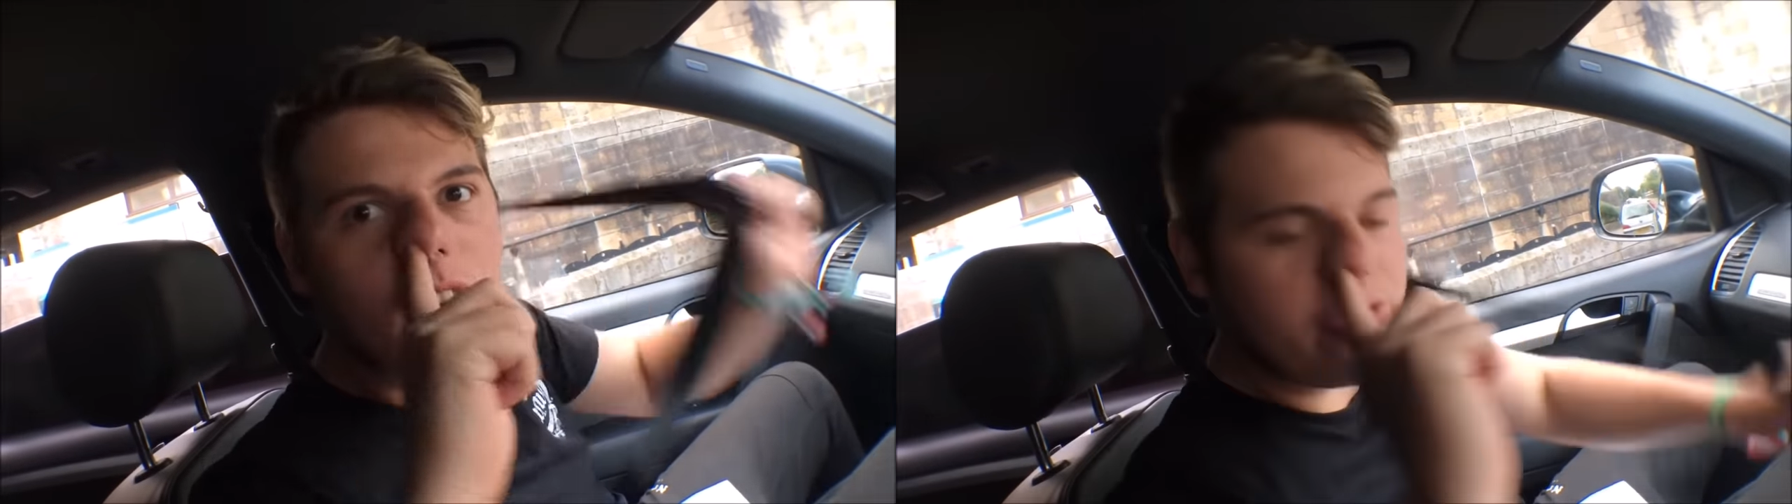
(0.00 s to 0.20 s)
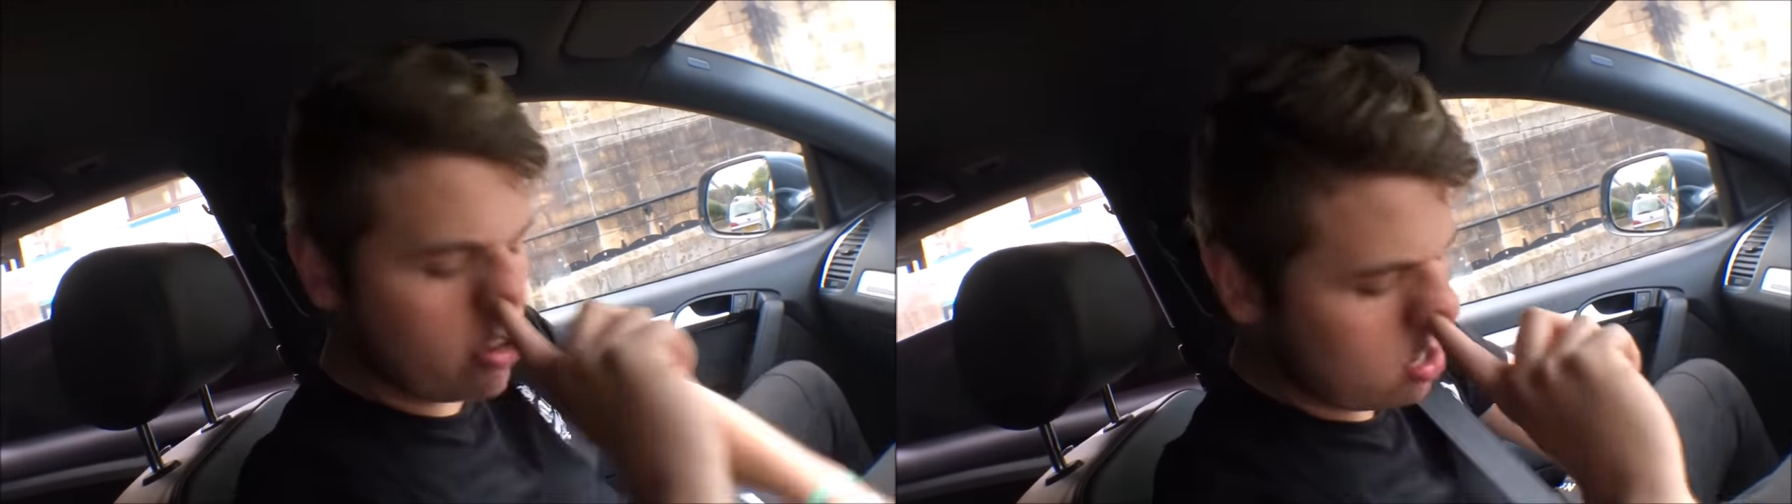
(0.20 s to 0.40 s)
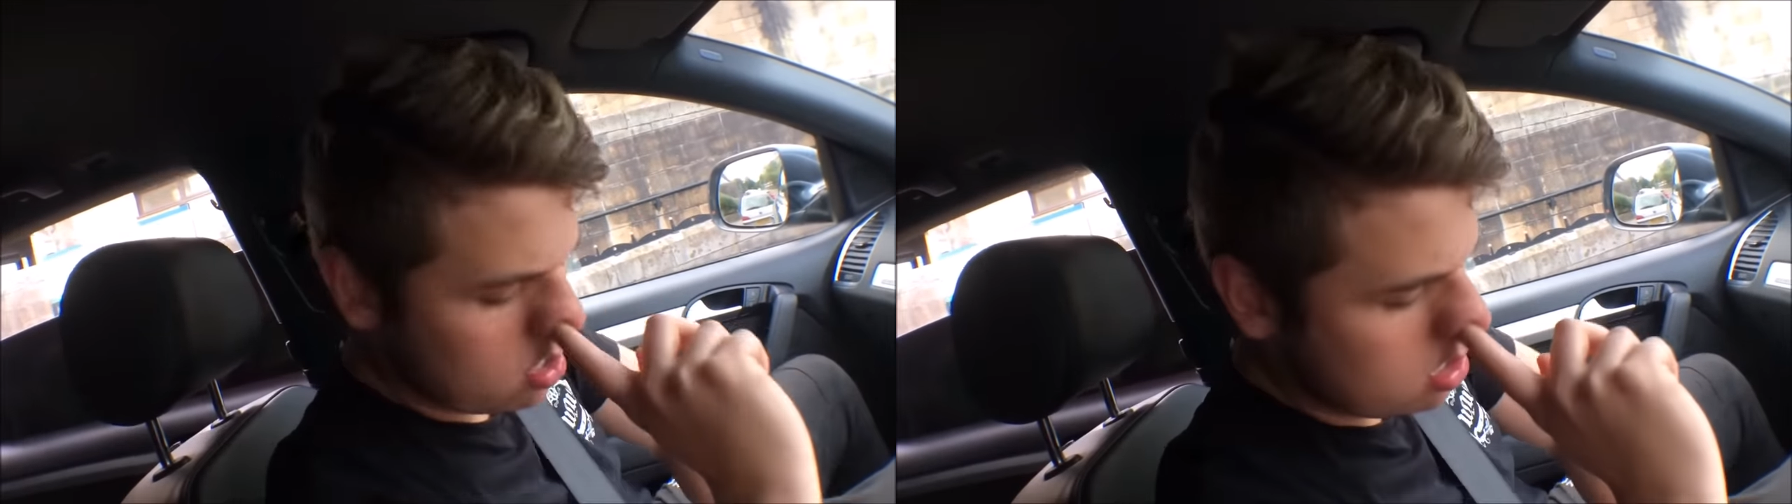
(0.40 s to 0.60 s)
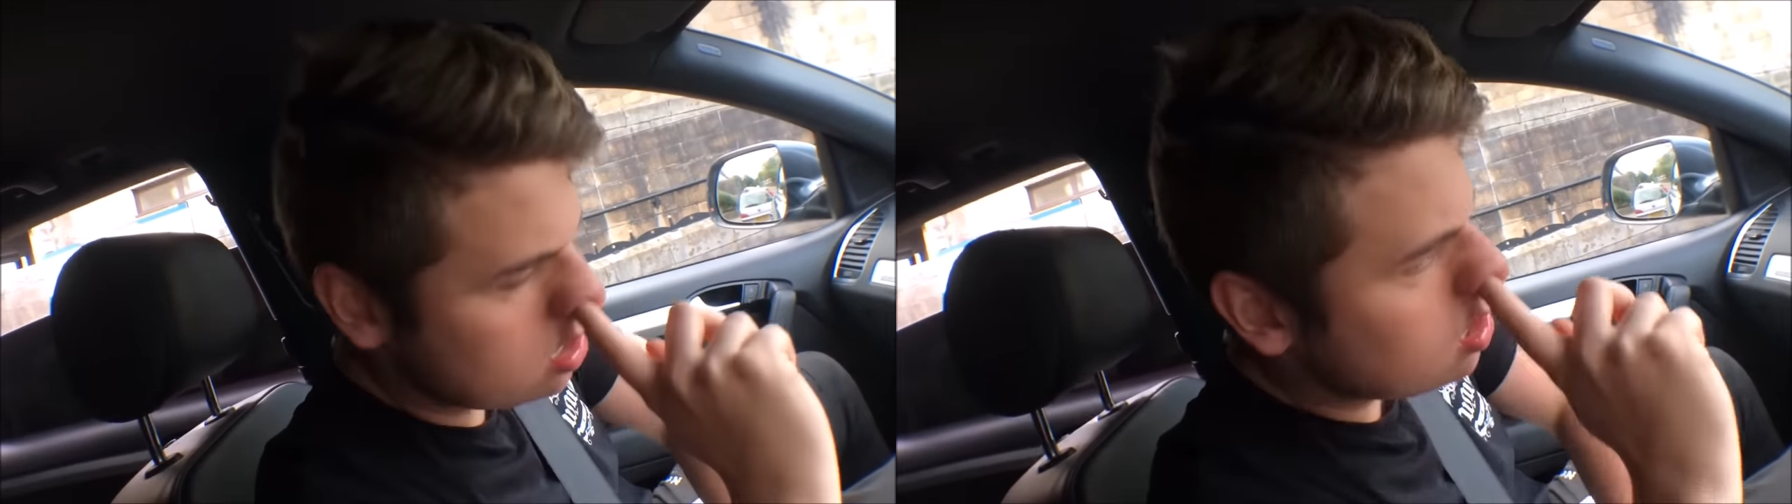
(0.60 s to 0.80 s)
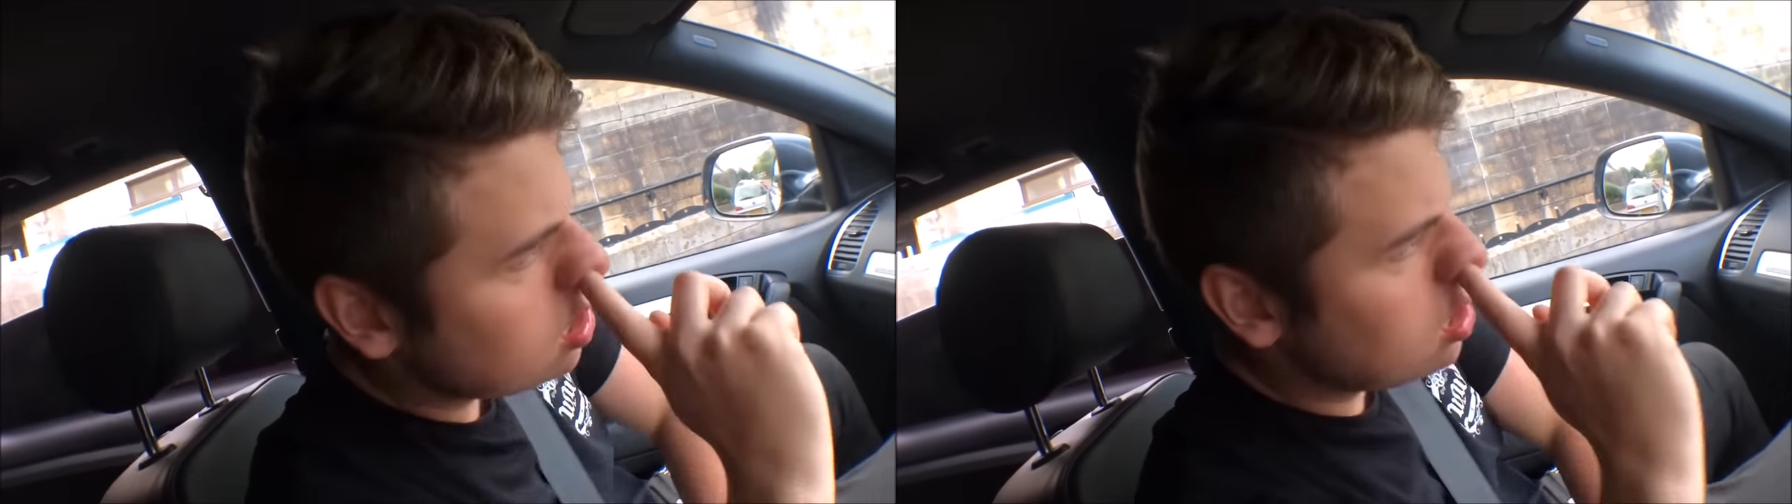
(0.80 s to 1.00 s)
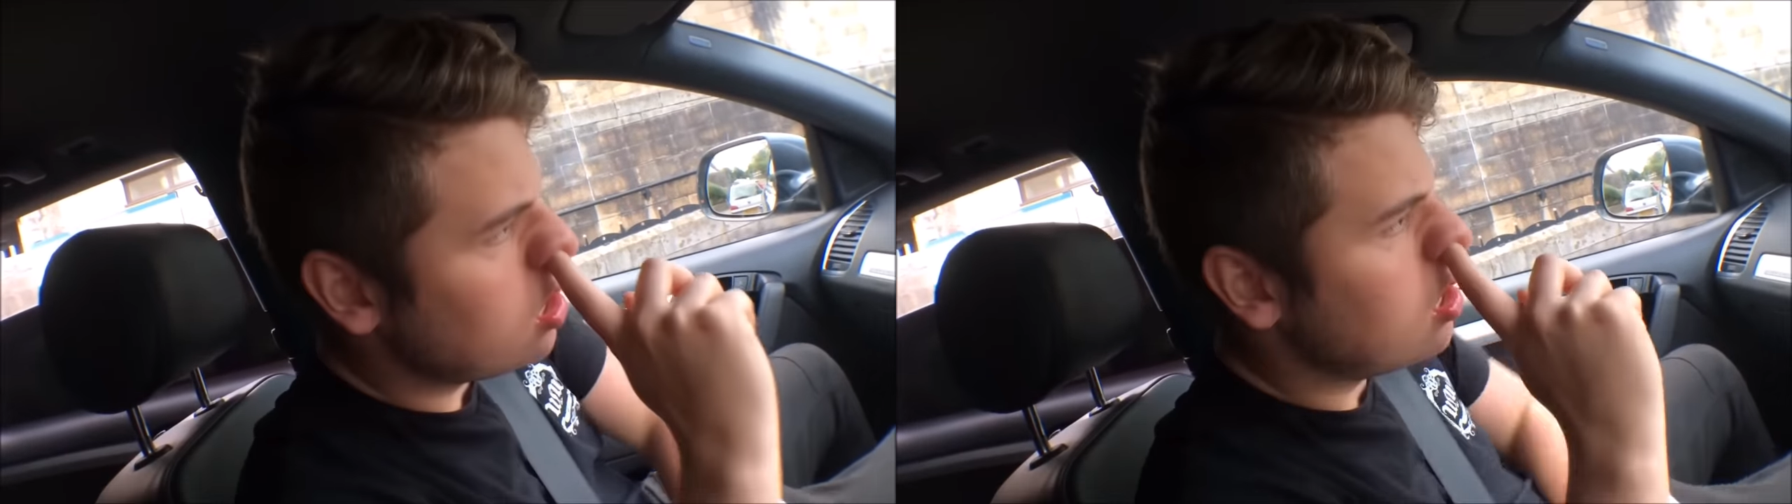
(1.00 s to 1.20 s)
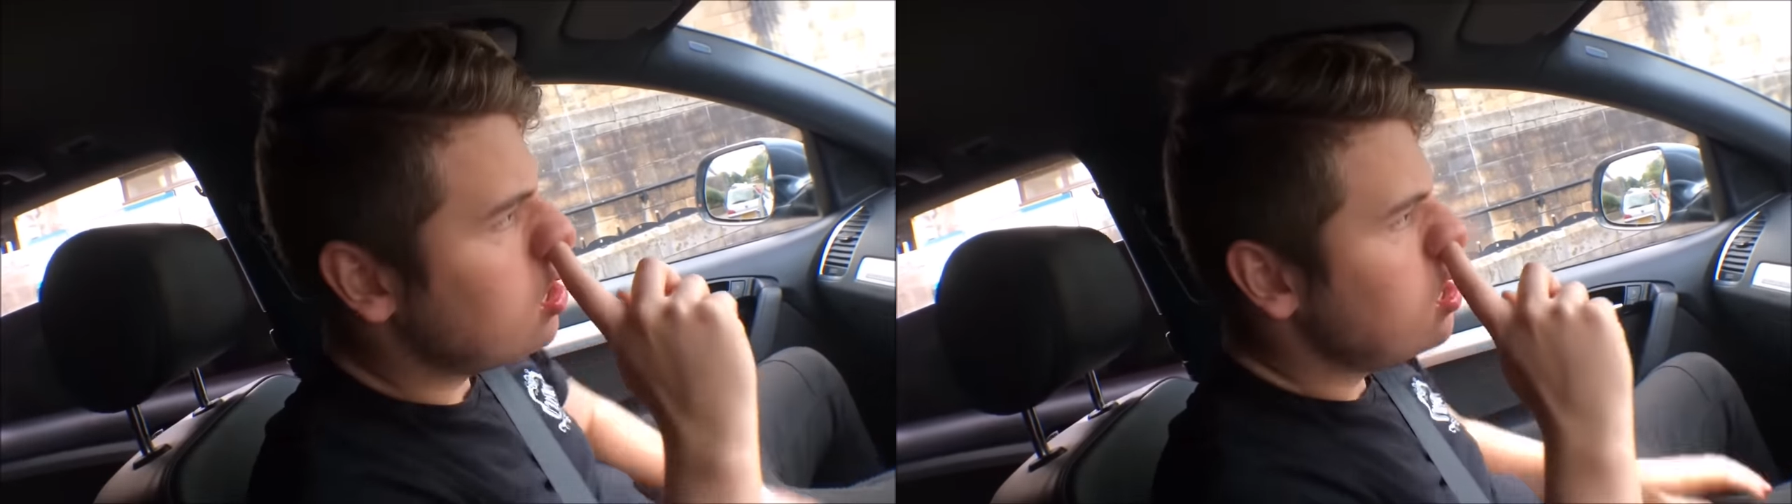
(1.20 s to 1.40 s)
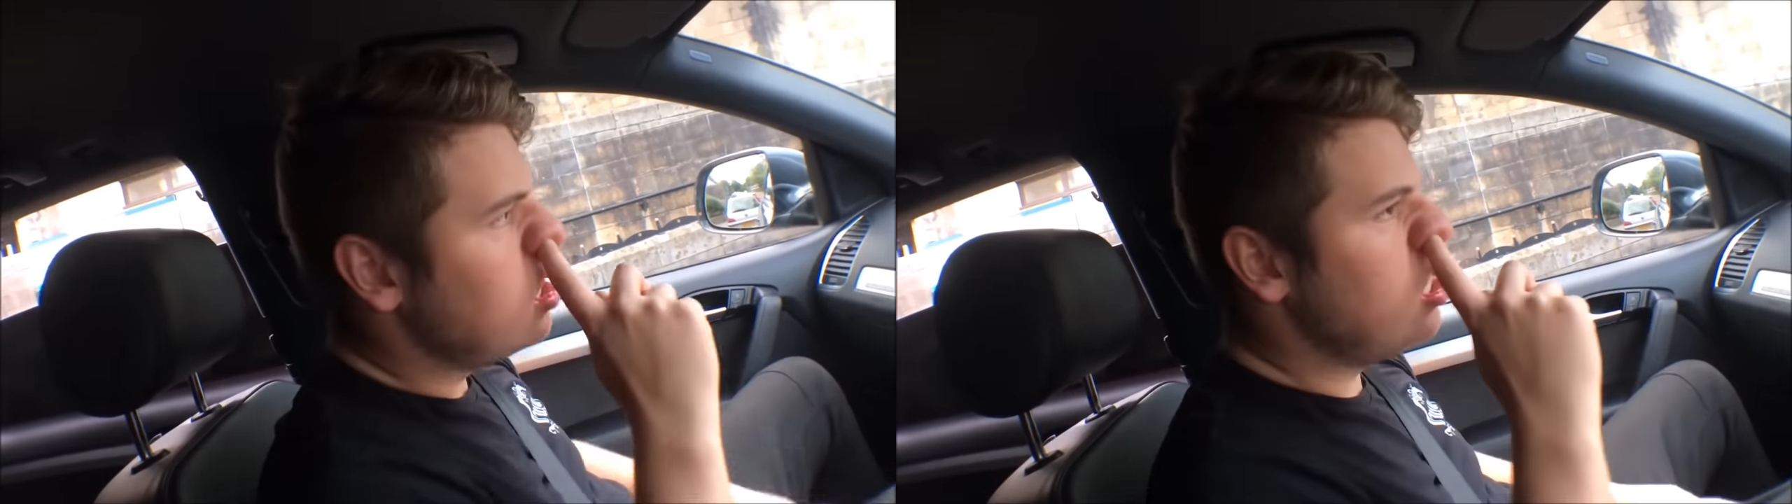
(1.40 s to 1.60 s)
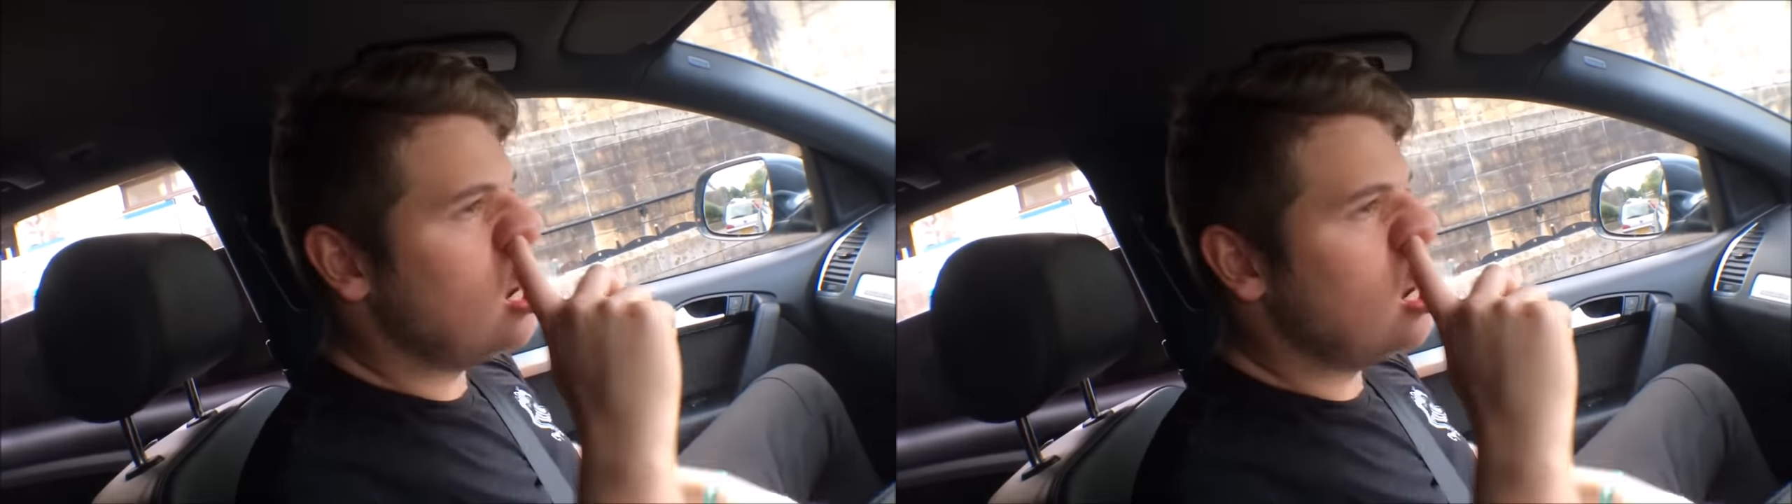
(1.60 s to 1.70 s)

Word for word: You're banned from hospital, you donk.